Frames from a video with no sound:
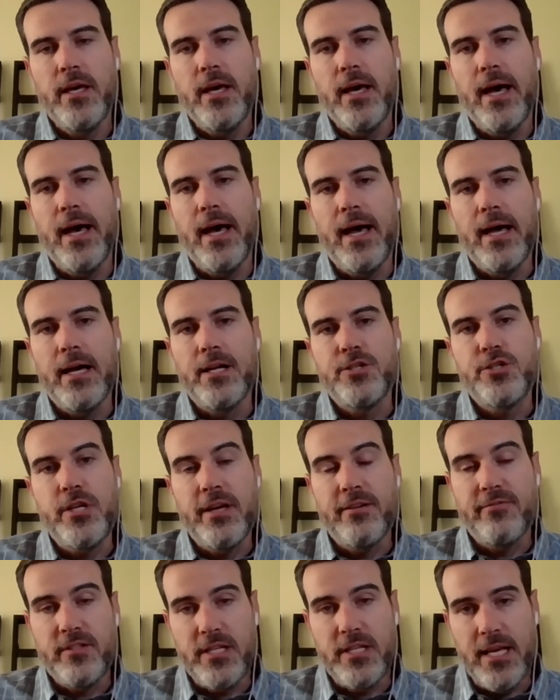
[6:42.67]

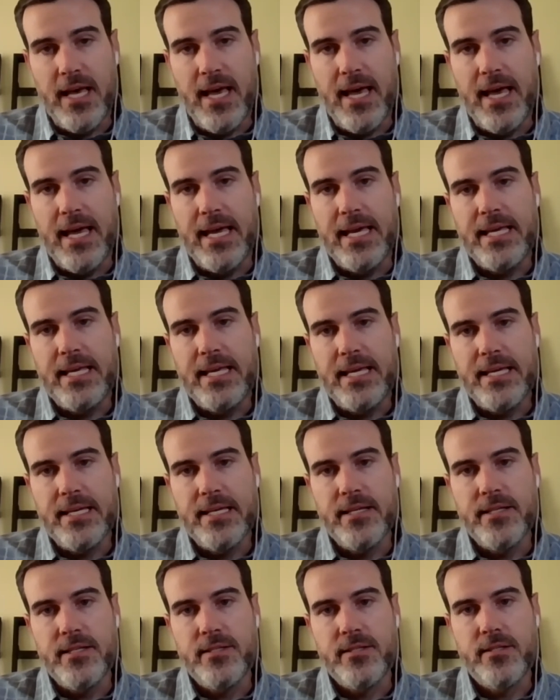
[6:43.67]
GFDA
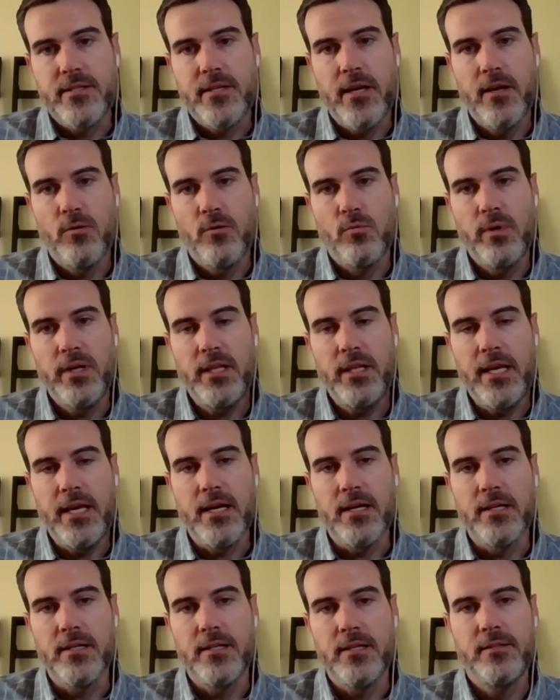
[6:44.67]
is really
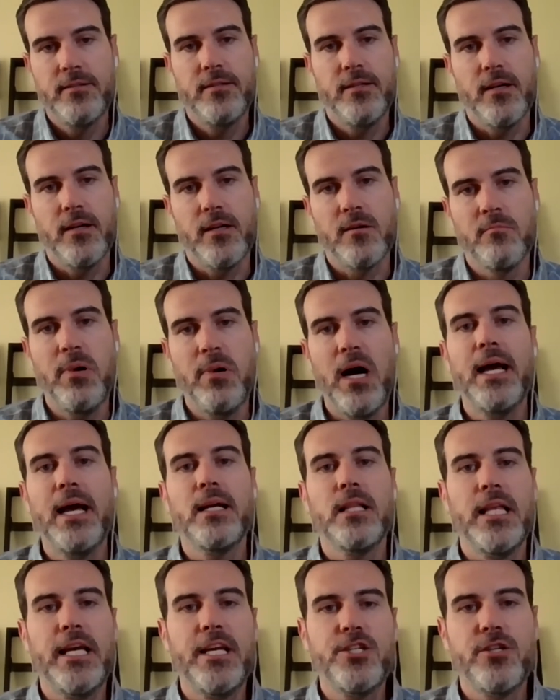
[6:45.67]
a
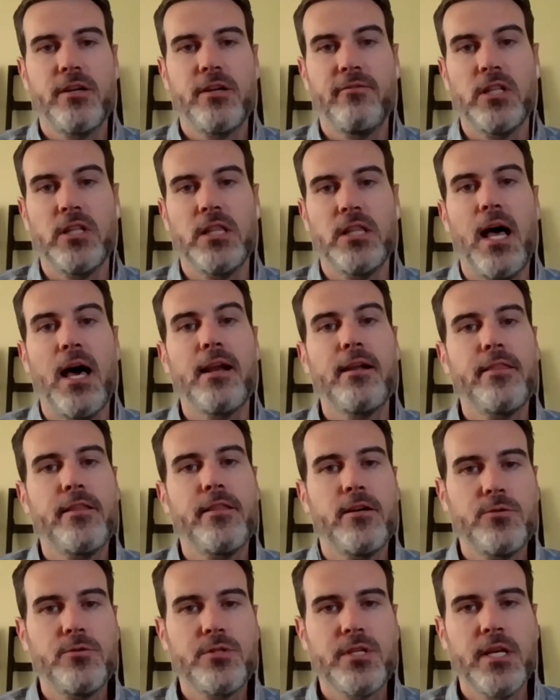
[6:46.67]
compilation of a lot of
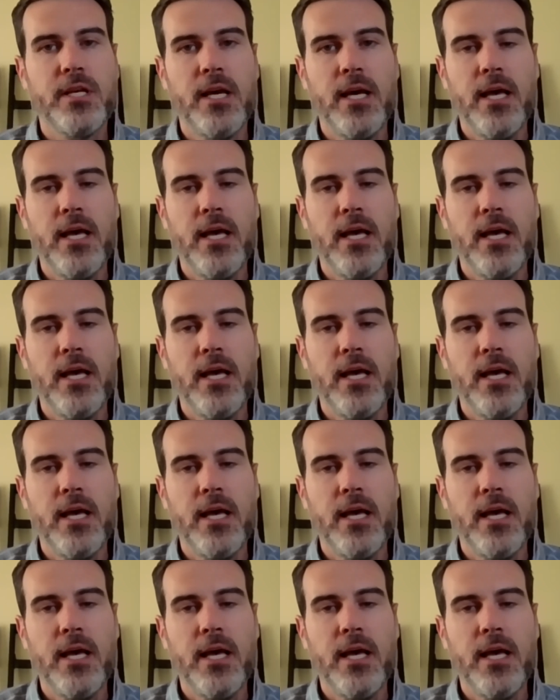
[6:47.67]
those.